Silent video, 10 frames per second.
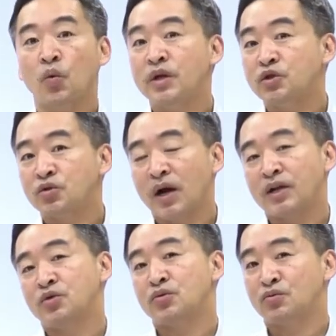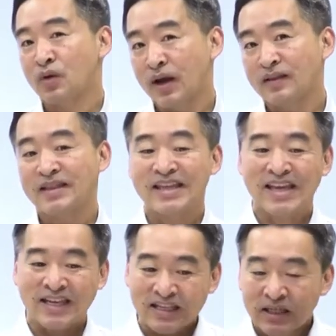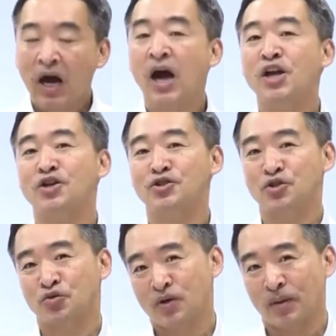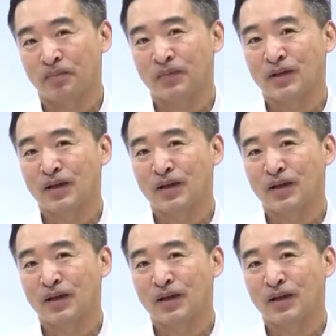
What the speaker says: we try to write the entire script.